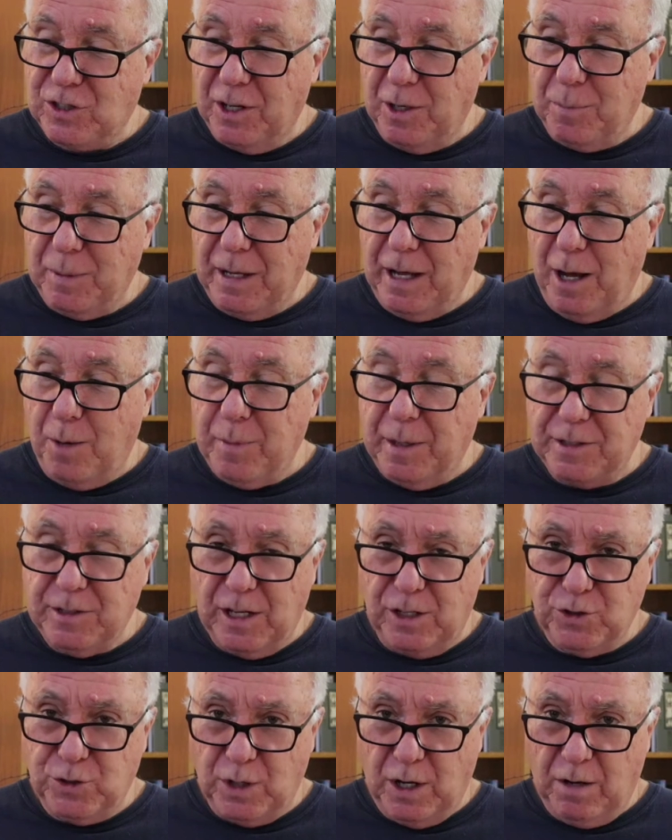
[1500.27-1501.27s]
is going to be how many
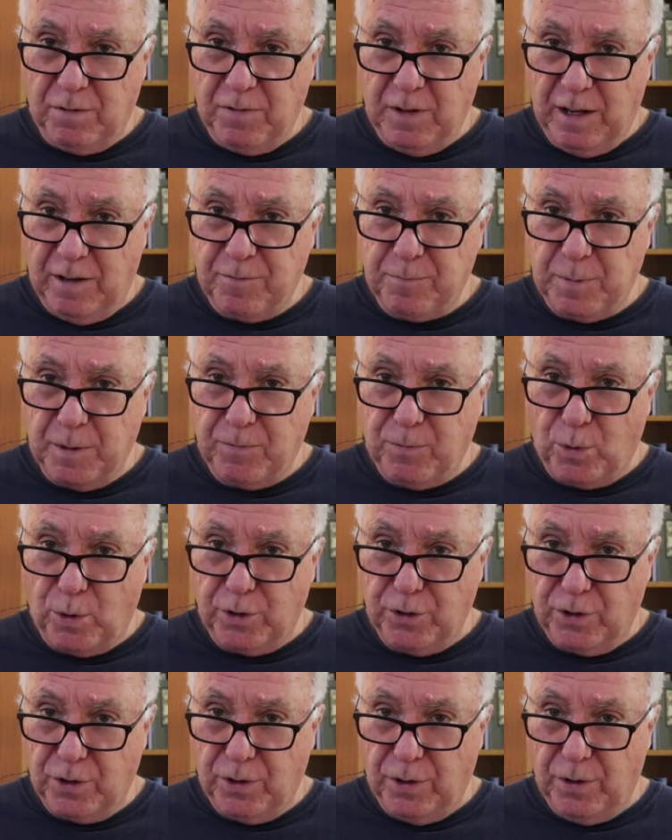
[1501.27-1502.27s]
days you have left
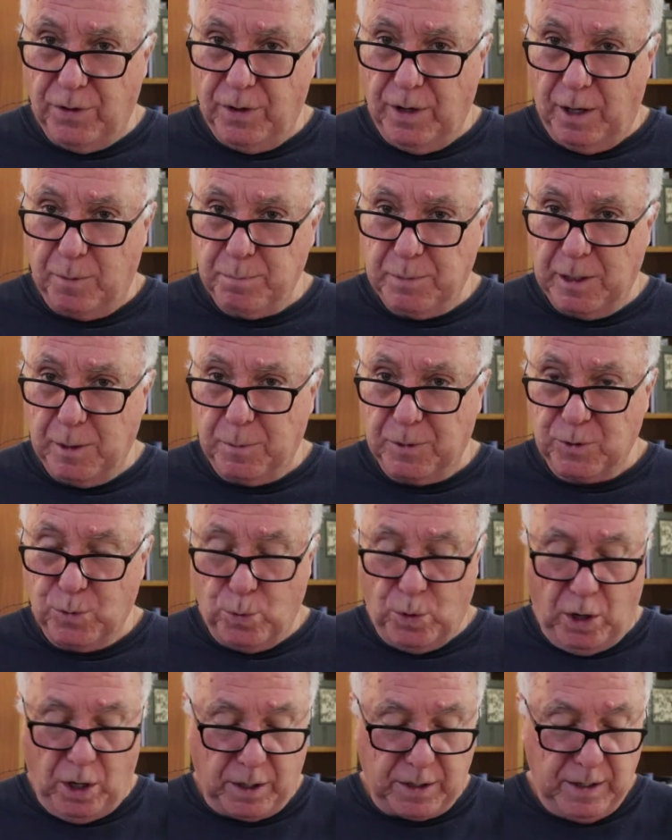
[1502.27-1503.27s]
before you're going to not be able to
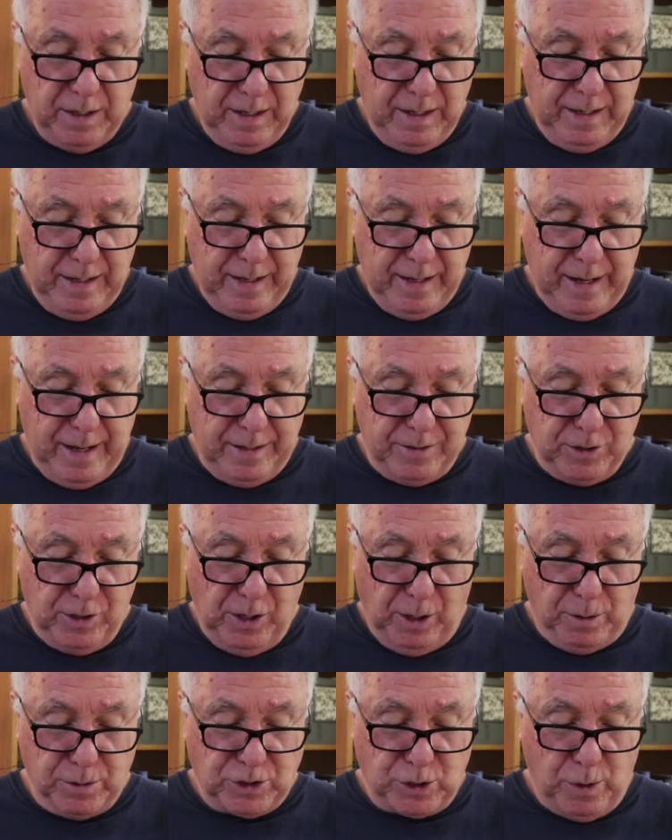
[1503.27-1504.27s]
walk. And
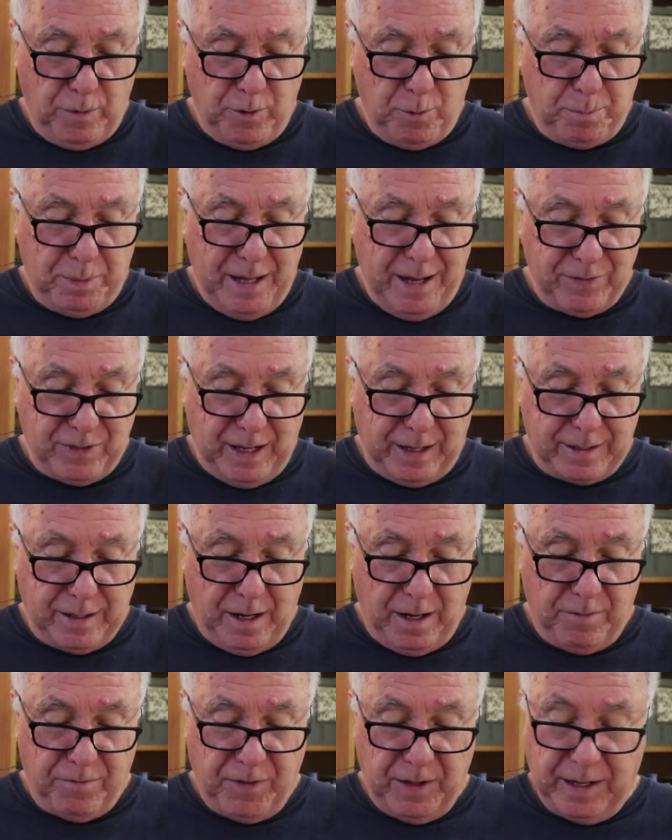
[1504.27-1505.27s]
so you plant that
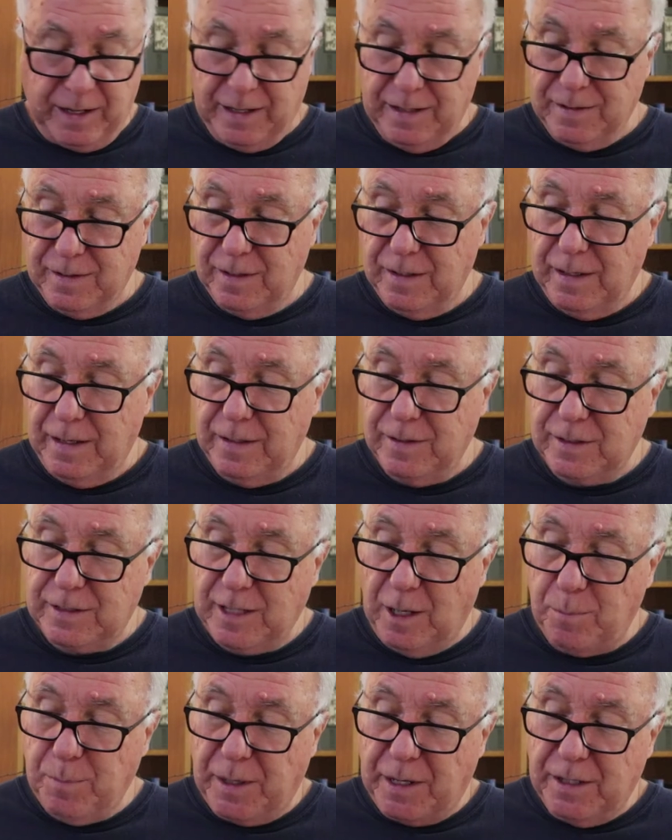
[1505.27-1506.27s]
kind of thing in
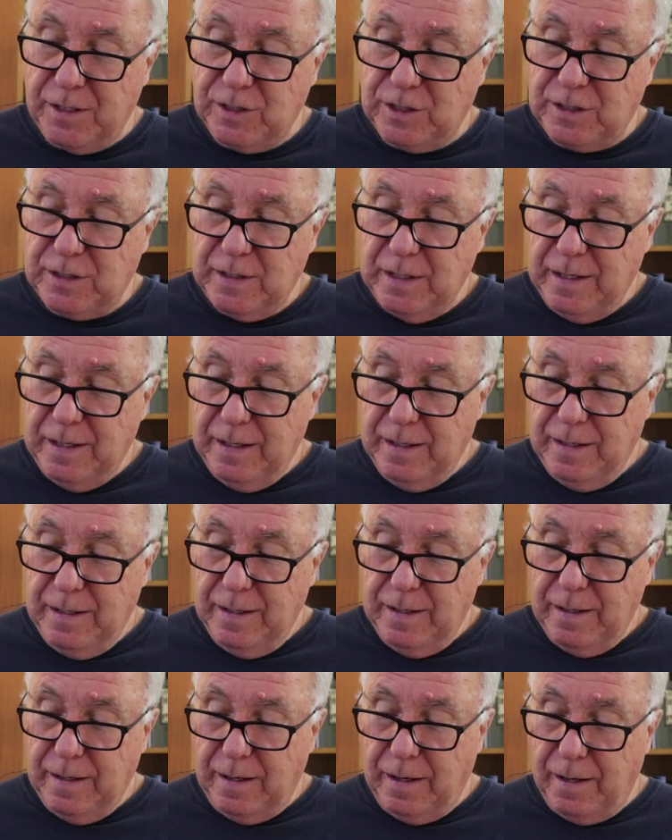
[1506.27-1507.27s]
somebody's
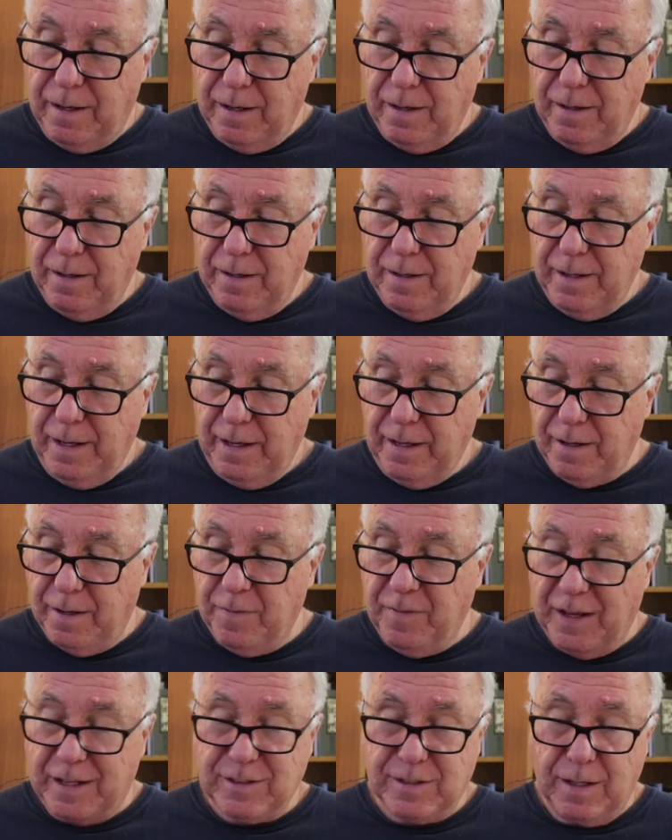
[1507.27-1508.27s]

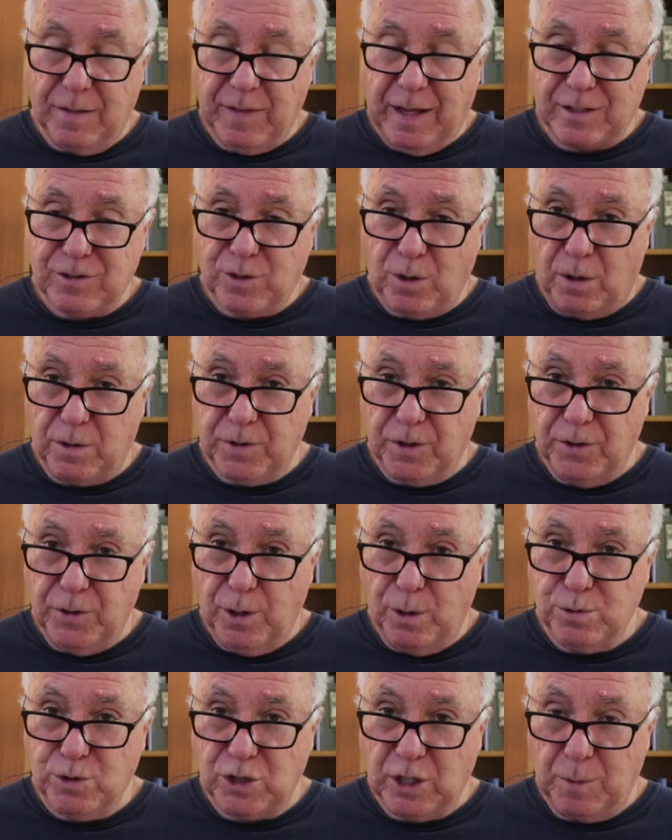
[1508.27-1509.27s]
head. That's called a
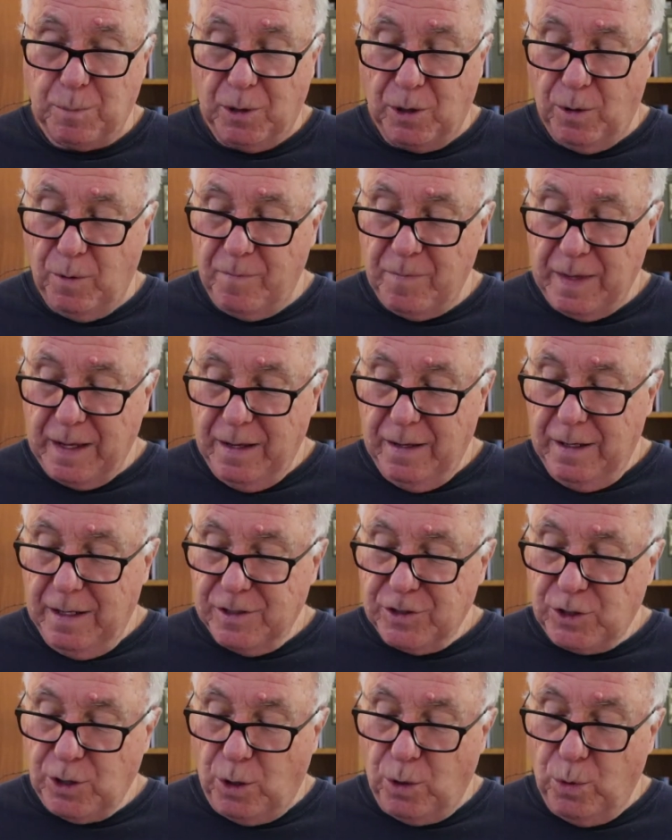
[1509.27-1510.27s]
nocebo.
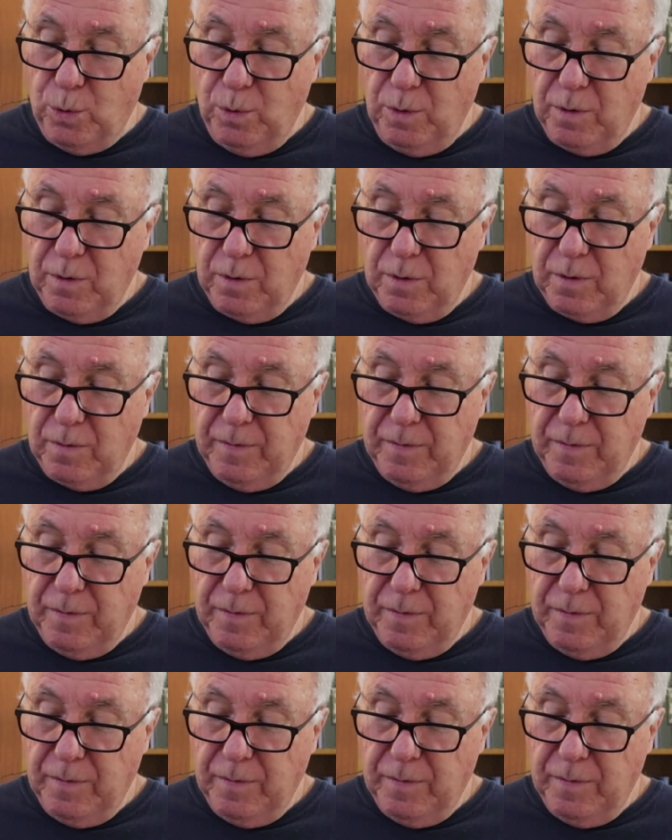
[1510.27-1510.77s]
So